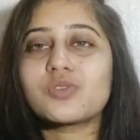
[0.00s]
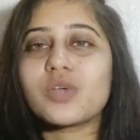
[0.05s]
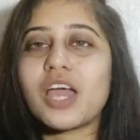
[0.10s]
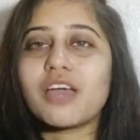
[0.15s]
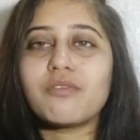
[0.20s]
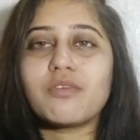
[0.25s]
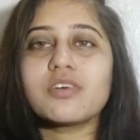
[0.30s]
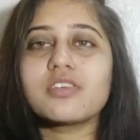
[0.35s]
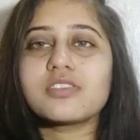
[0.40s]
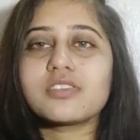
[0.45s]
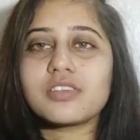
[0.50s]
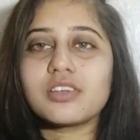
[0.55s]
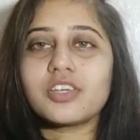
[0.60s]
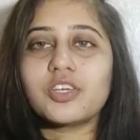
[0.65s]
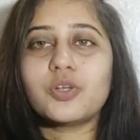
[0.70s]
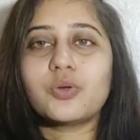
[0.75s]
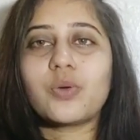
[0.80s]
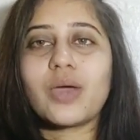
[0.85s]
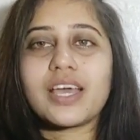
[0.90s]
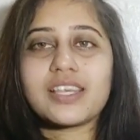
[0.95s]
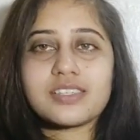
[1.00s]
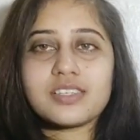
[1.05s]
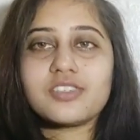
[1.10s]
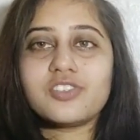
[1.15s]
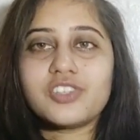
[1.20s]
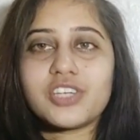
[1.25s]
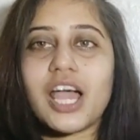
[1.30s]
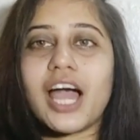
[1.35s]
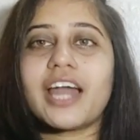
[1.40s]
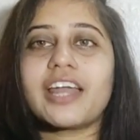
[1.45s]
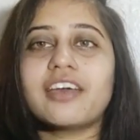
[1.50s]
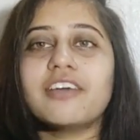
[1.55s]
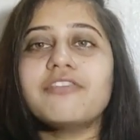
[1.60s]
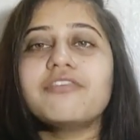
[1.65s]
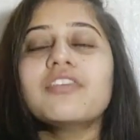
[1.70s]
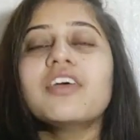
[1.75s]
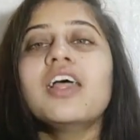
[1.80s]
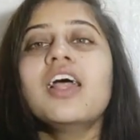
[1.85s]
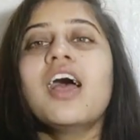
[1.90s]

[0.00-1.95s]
So I was as a JRF,